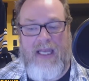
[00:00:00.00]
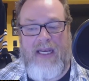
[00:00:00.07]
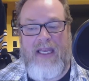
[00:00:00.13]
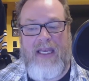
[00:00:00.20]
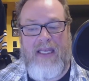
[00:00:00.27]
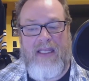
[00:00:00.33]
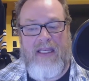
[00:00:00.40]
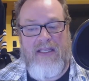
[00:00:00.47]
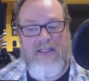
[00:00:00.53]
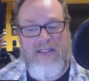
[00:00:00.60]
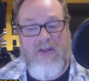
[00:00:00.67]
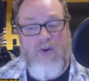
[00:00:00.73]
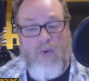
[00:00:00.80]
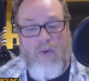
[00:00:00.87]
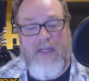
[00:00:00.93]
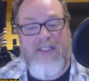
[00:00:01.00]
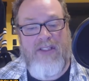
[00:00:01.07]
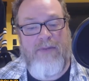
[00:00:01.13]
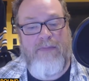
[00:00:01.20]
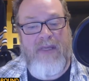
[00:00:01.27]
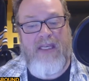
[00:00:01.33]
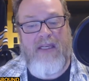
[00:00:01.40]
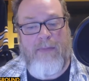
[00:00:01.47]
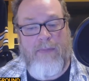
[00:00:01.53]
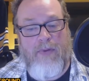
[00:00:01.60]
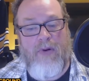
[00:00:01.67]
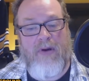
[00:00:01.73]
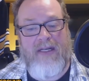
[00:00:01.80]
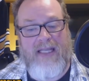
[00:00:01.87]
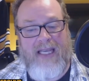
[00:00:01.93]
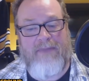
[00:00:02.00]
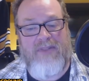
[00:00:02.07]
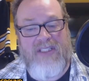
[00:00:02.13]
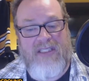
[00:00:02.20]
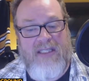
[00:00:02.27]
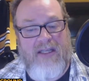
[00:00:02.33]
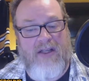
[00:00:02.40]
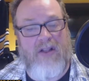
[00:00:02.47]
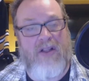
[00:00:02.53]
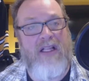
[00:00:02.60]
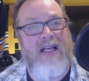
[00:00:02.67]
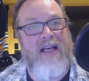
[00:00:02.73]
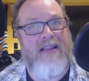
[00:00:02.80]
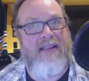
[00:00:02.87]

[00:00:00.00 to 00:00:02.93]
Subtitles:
and it is going to be an important game still